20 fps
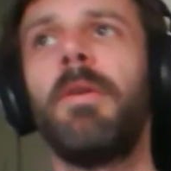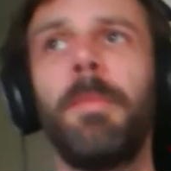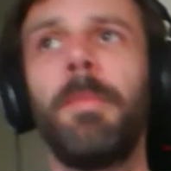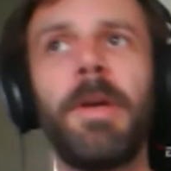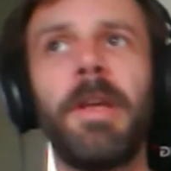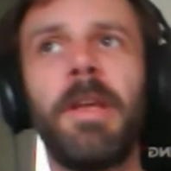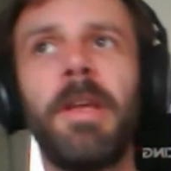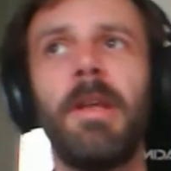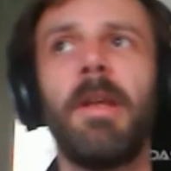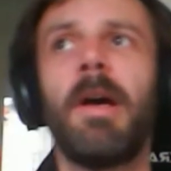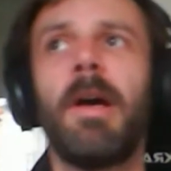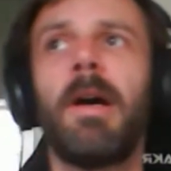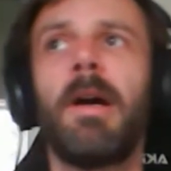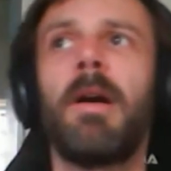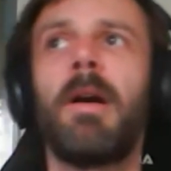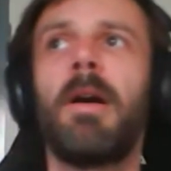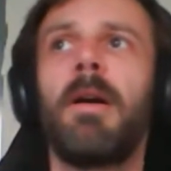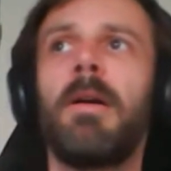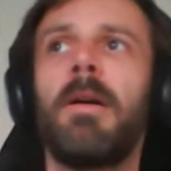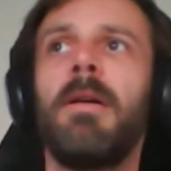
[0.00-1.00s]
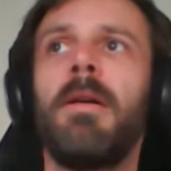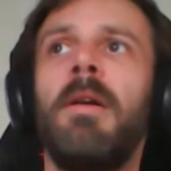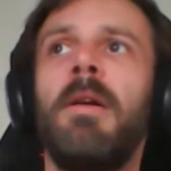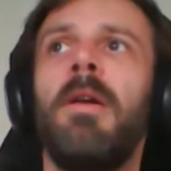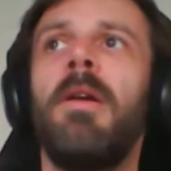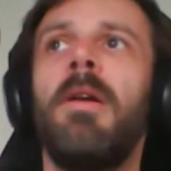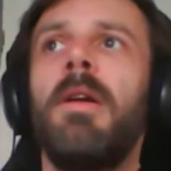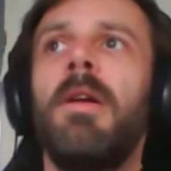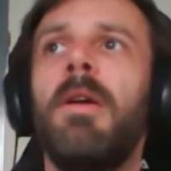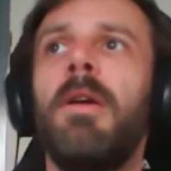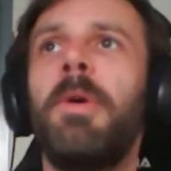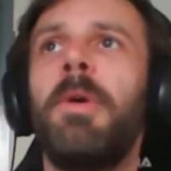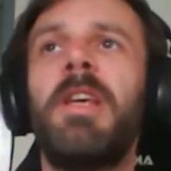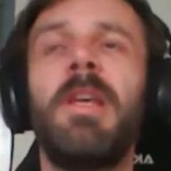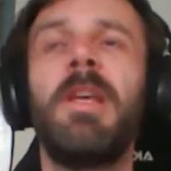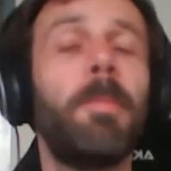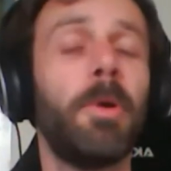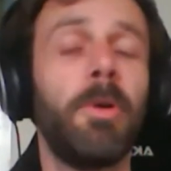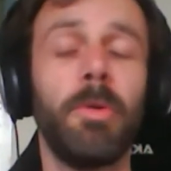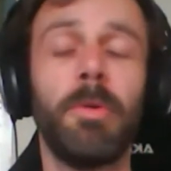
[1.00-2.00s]
We
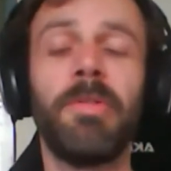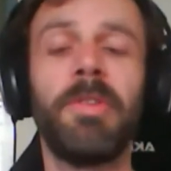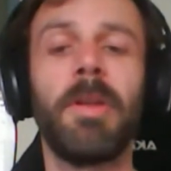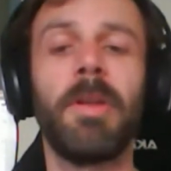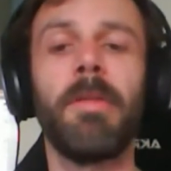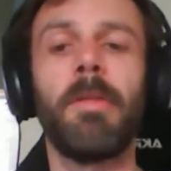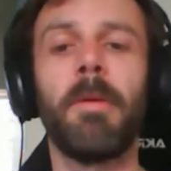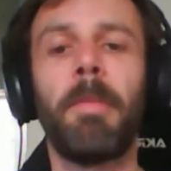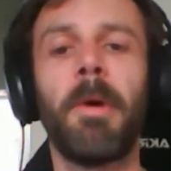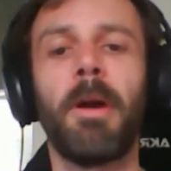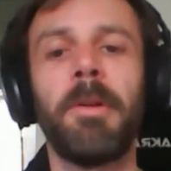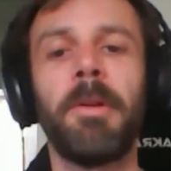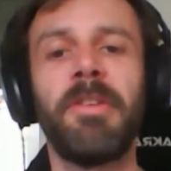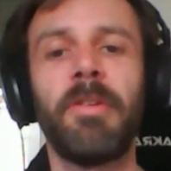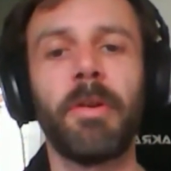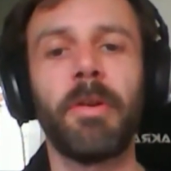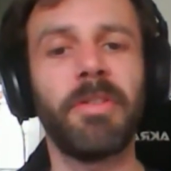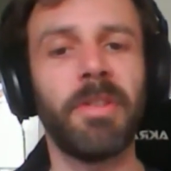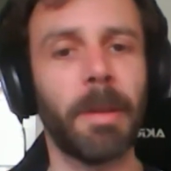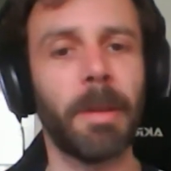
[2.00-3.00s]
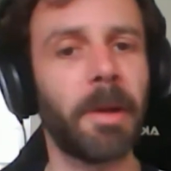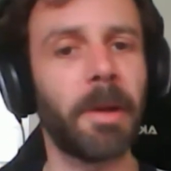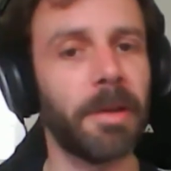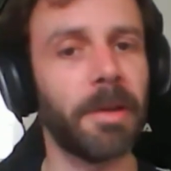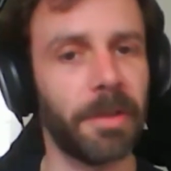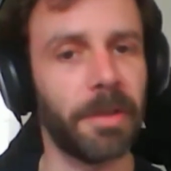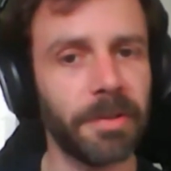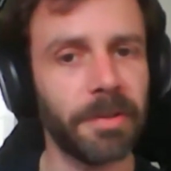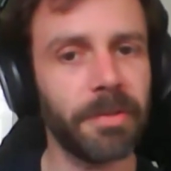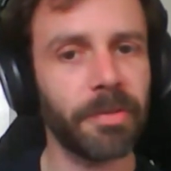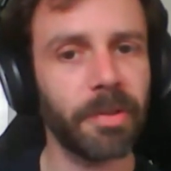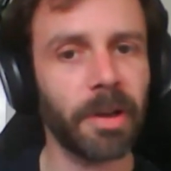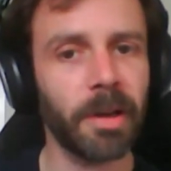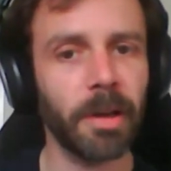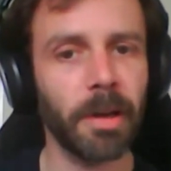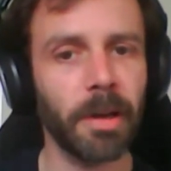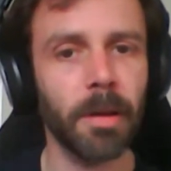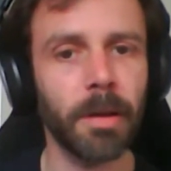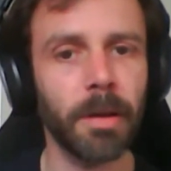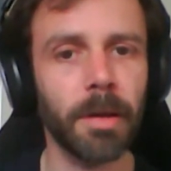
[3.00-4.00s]
keep on using the parameters YAML dist
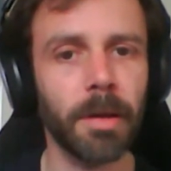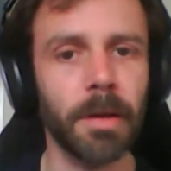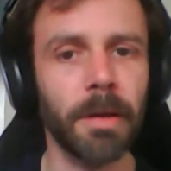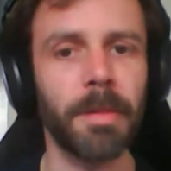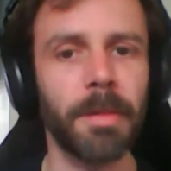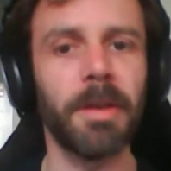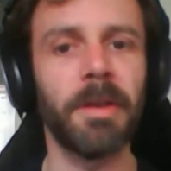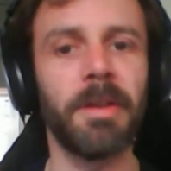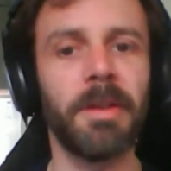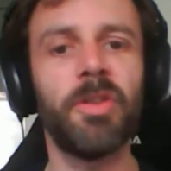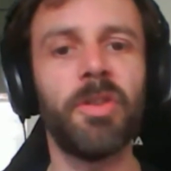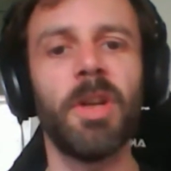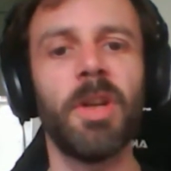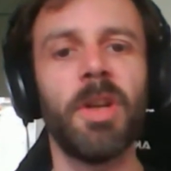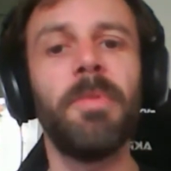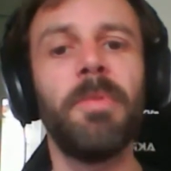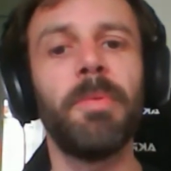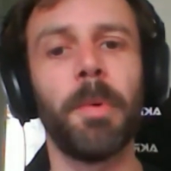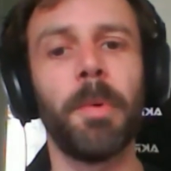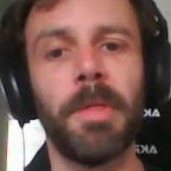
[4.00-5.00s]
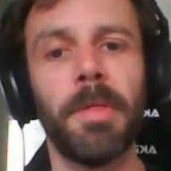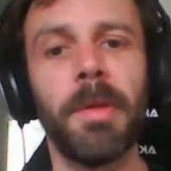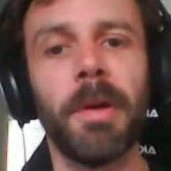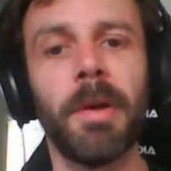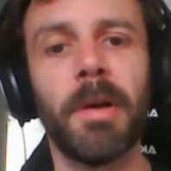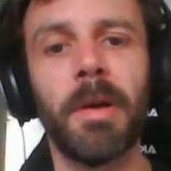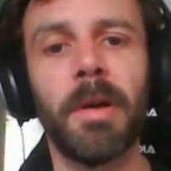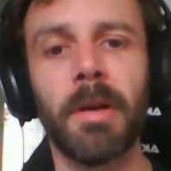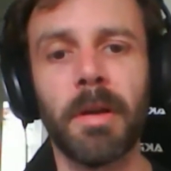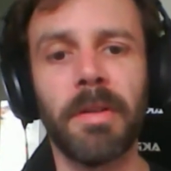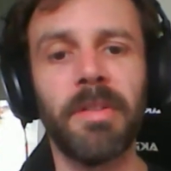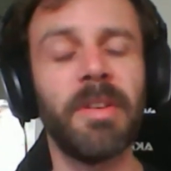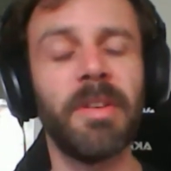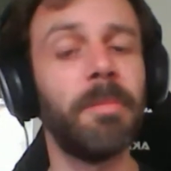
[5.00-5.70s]
file that is shipped with the